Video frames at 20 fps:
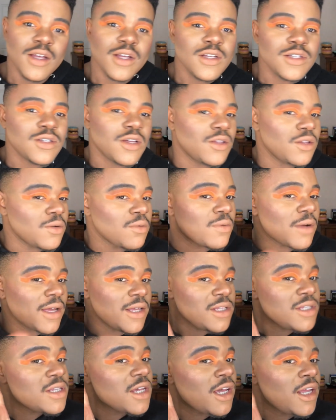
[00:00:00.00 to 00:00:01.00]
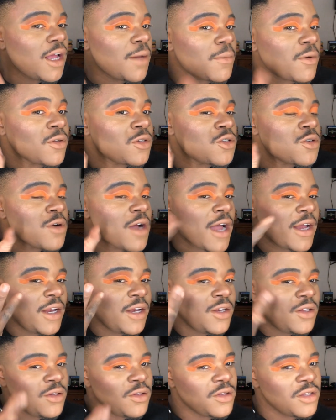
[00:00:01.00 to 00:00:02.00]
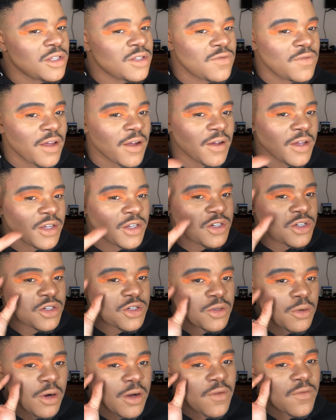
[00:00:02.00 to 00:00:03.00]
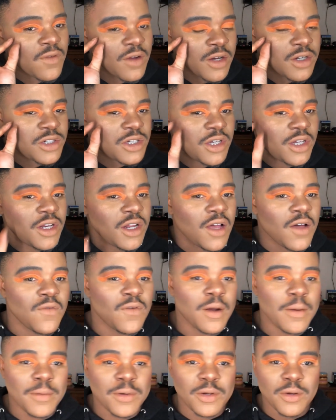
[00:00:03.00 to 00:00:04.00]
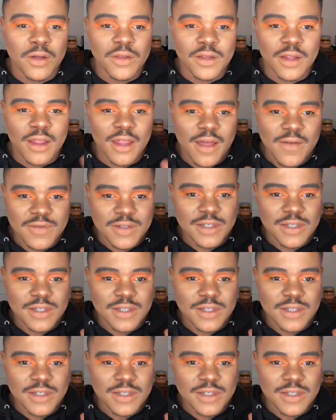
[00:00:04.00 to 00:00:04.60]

So on the right side, I'm gonna try to do this very short version of what I'm gonna do on the left